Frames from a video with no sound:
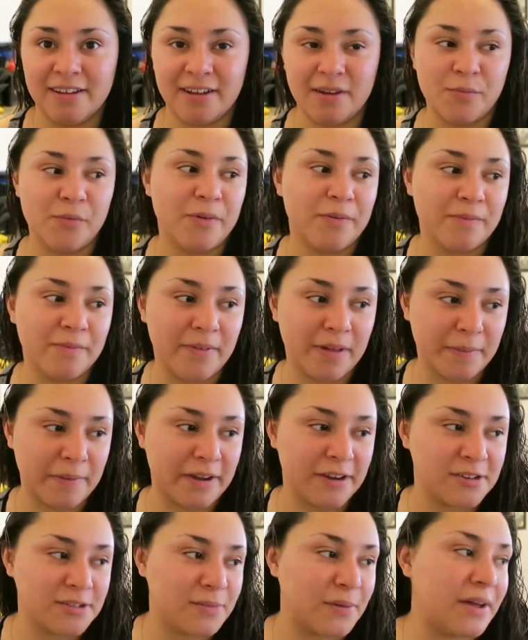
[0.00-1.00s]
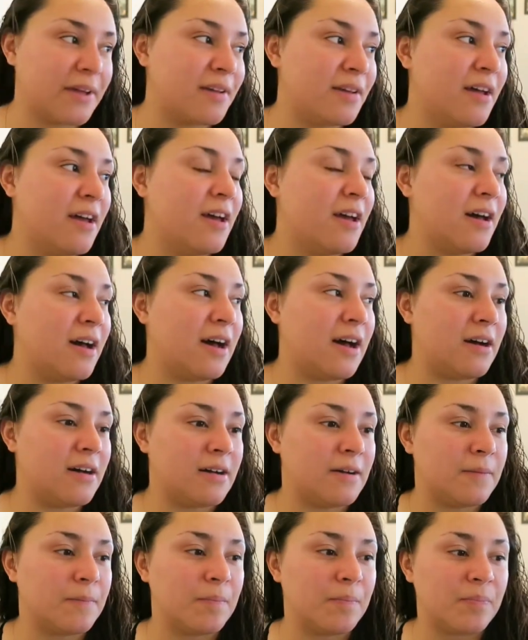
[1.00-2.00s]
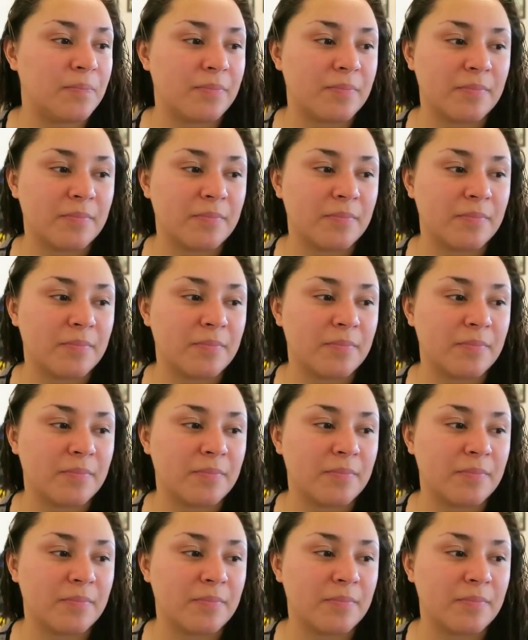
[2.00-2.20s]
I'm like, my hair's wet. Um,